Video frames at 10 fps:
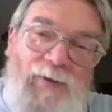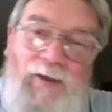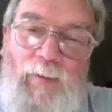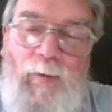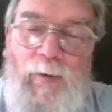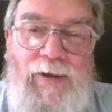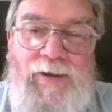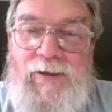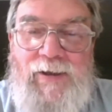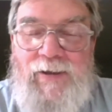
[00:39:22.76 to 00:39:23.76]
like Mobil
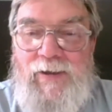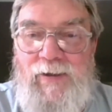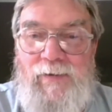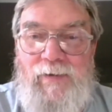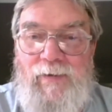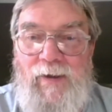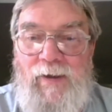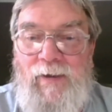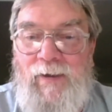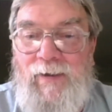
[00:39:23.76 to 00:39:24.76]
SHC 600,
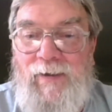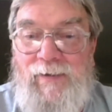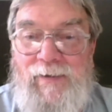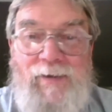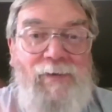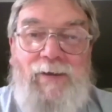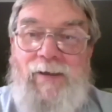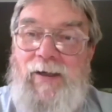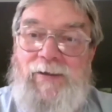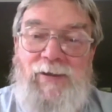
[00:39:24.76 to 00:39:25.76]
right? The
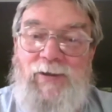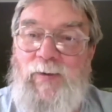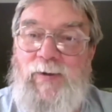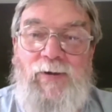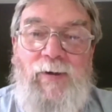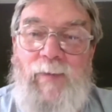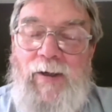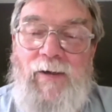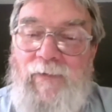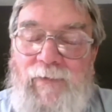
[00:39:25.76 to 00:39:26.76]
classic Swiss Army knife.